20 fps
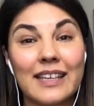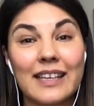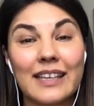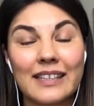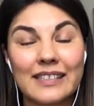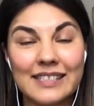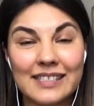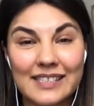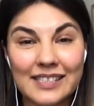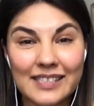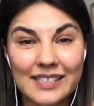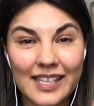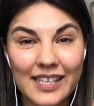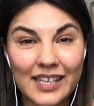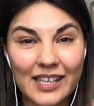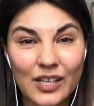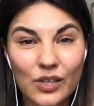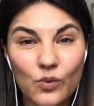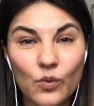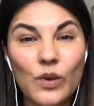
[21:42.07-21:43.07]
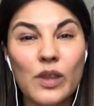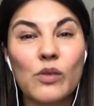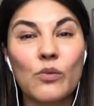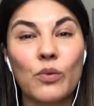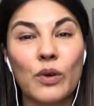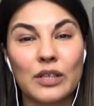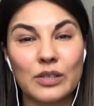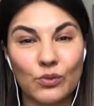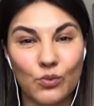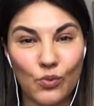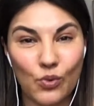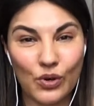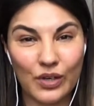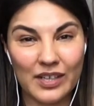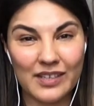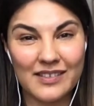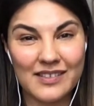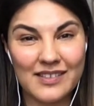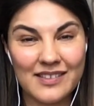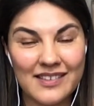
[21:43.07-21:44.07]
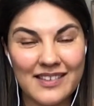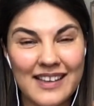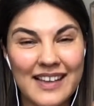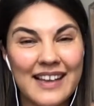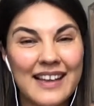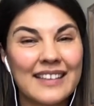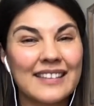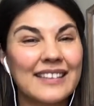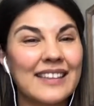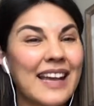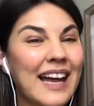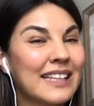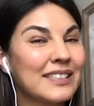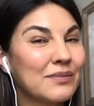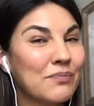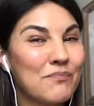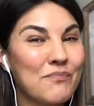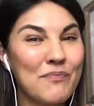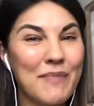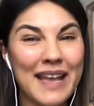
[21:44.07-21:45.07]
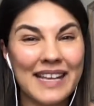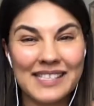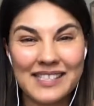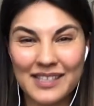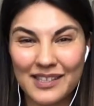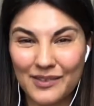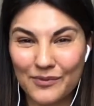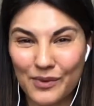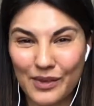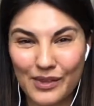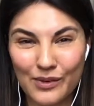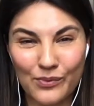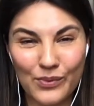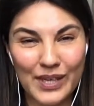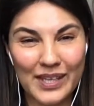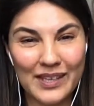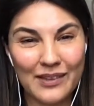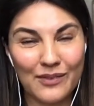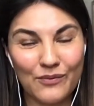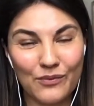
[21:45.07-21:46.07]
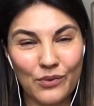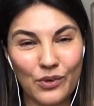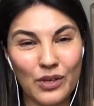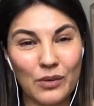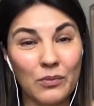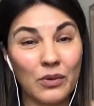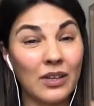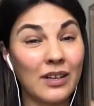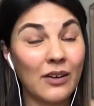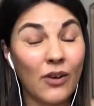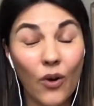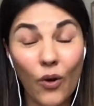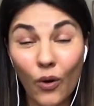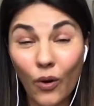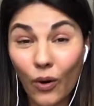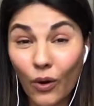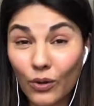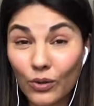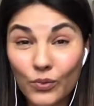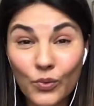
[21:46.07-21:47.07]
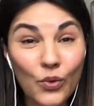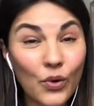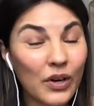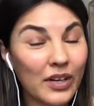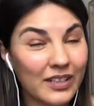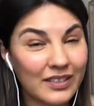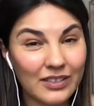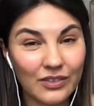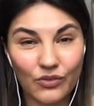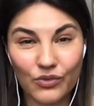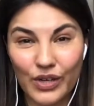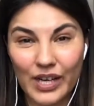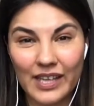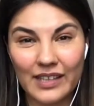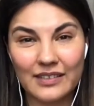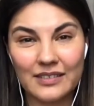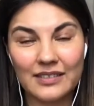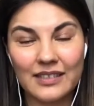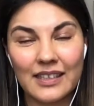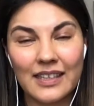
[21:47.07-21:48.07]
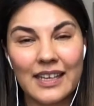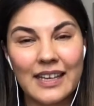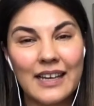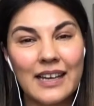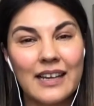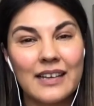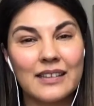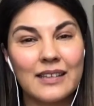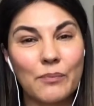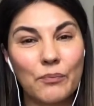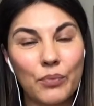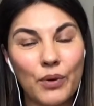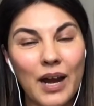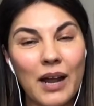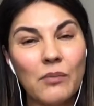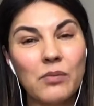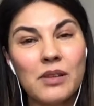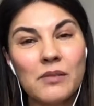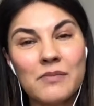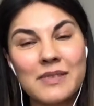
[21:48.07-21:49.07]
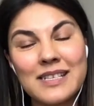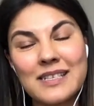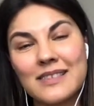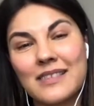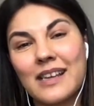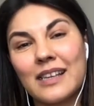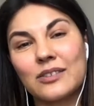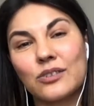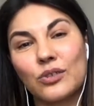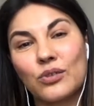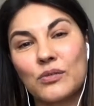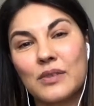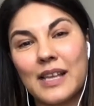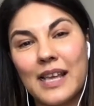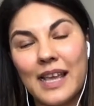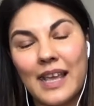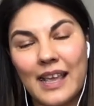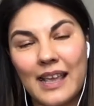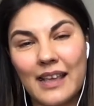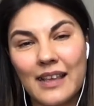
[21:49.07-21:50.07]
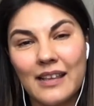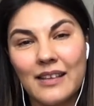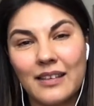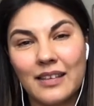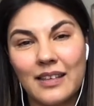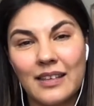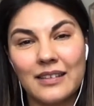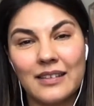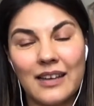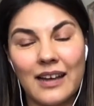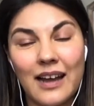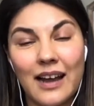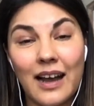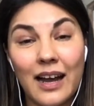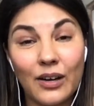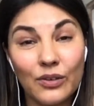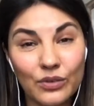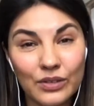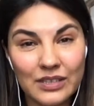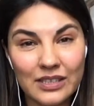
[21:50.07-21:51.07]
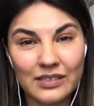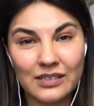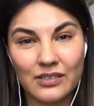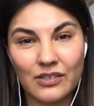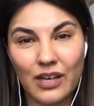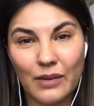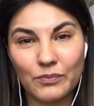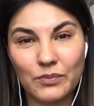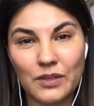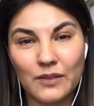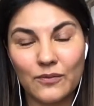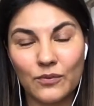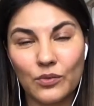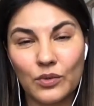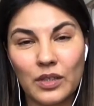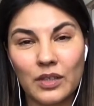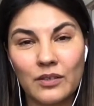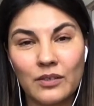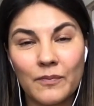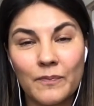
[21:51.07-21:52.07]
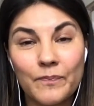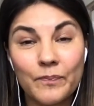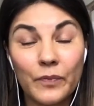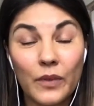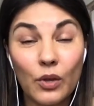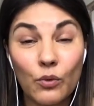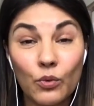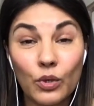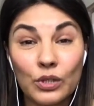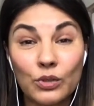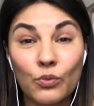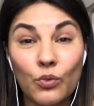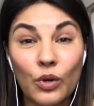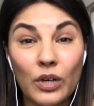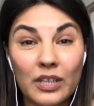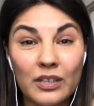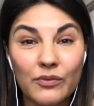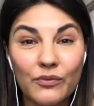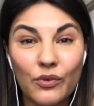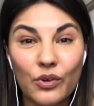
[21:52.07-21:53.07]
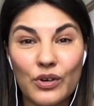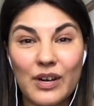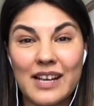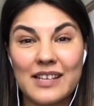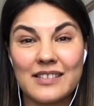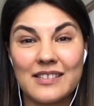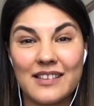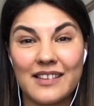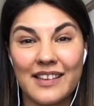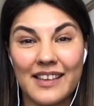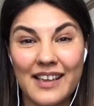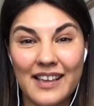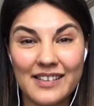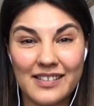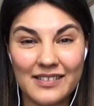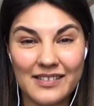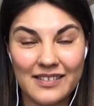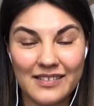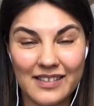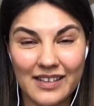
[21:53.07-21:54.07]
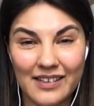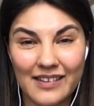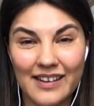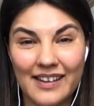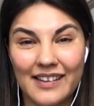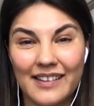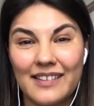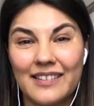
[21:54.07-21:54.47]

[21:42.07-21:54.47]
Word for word: sticking with what works, not messing with the winning formula, all worked great. The problem is that today, in our disruptive world, what worked for us yesterday,